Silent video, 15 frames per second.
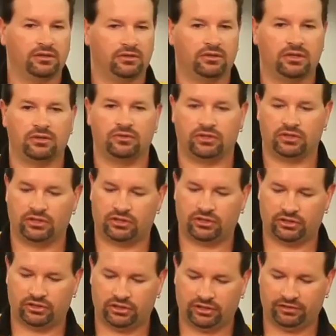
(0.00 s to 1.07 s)
you can use a
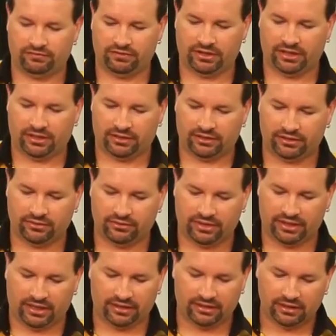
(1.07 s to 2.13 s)
detergent if you like on doing
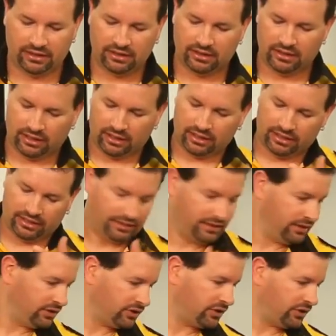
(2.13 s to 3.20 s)
that. And
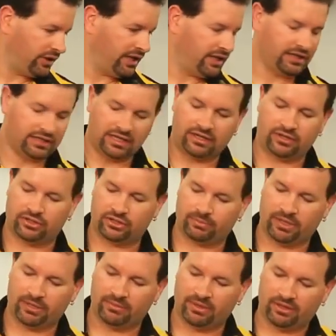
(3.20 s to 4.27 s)
then just go ahead and take your
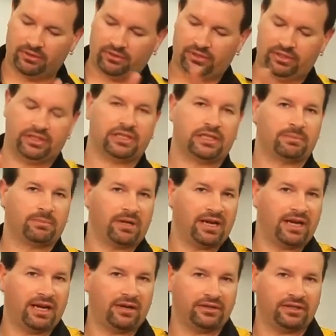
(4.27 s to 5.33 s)
spray bottle and spray
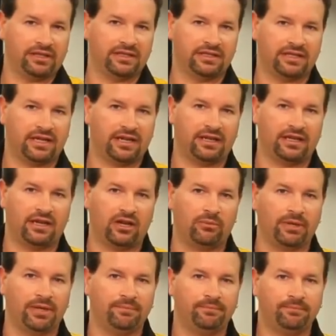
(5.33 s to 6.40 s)
out the inside of the
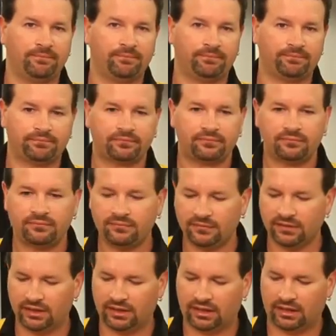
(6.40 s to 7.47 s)
helmet
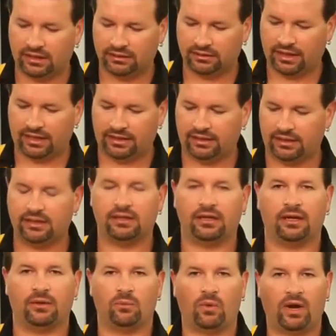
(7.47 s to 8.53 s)
lightly
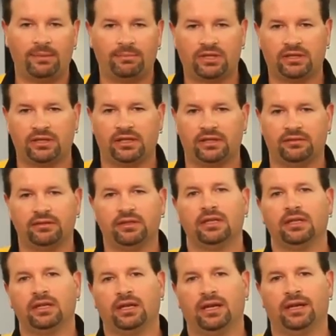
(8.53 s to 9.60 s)
and wipe clean
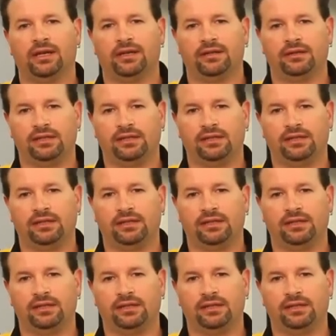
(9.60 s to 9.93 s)
and